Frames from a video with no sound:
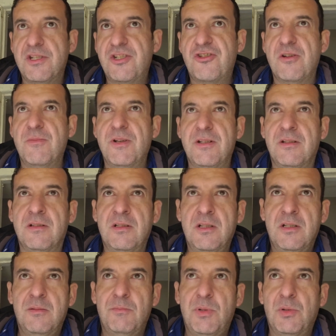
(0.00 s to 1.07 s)
strimming,
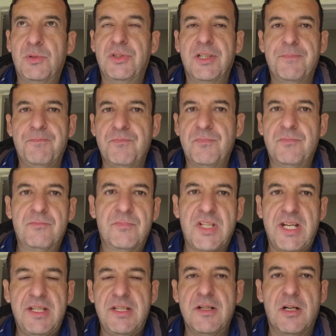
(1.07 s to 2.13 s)
building,
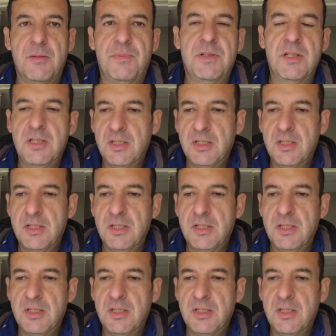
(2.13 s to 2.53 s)
tidying up.